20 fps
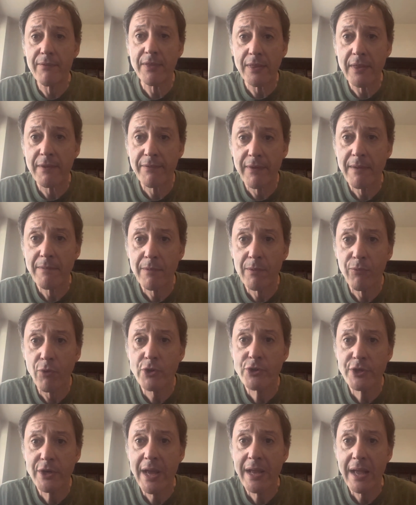fame and
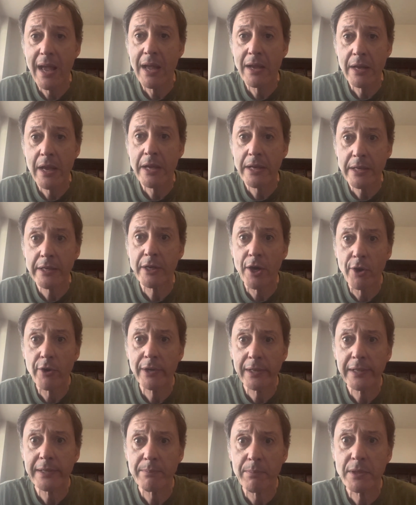fortune I
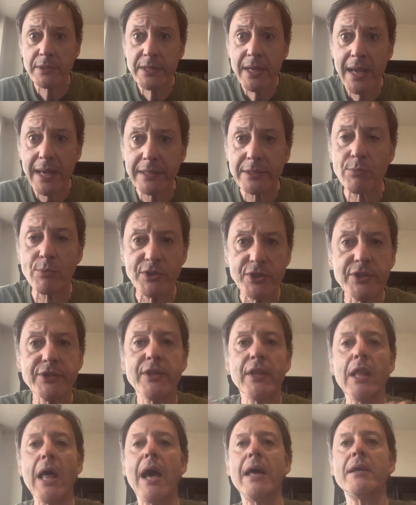currently possess, which is
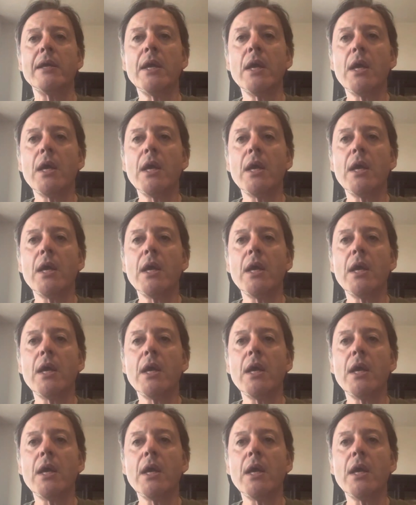a lot.